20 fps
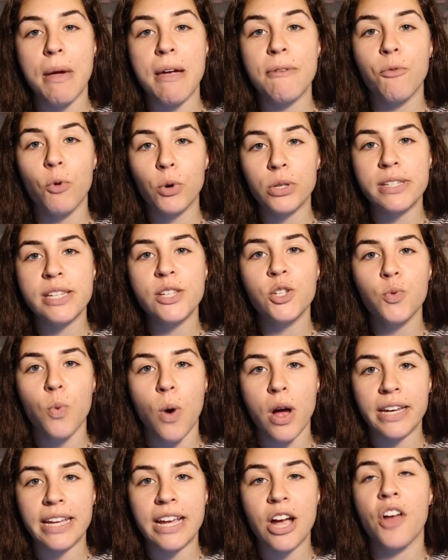my
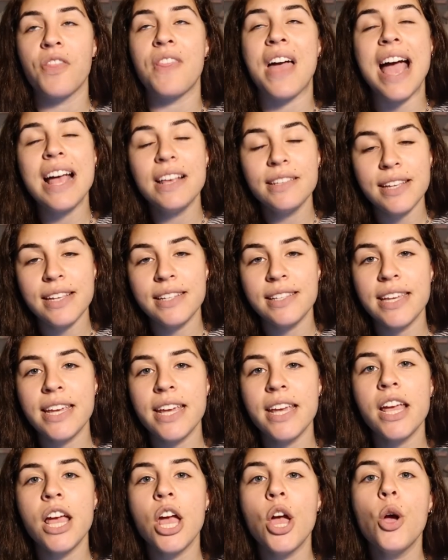1420 on the
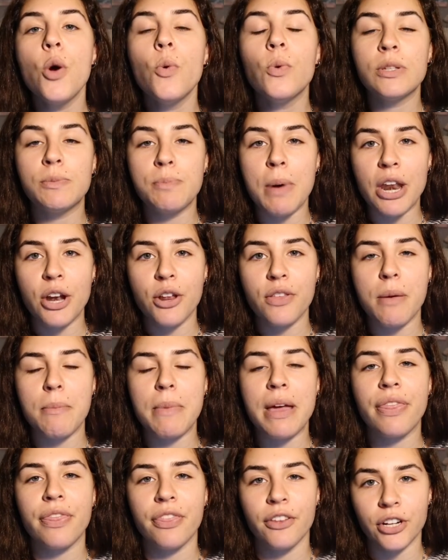SAT was better than
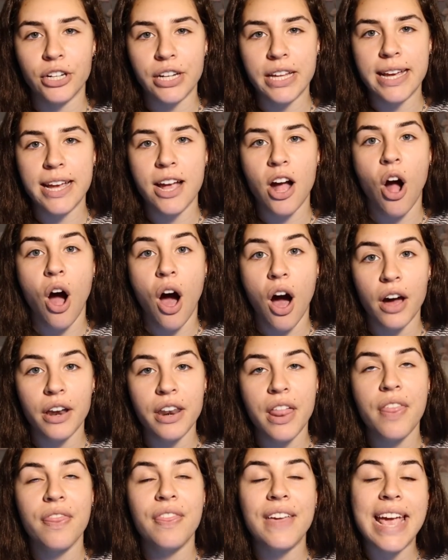my 30
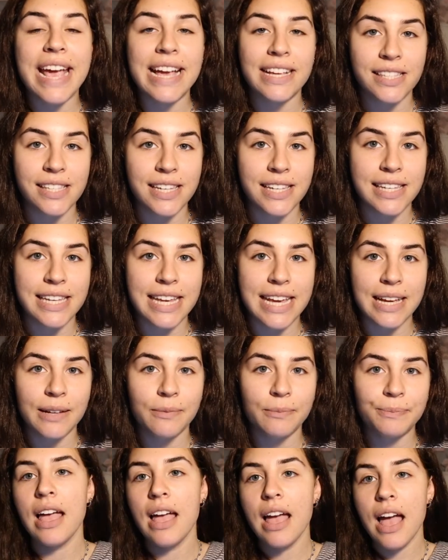on the ACT.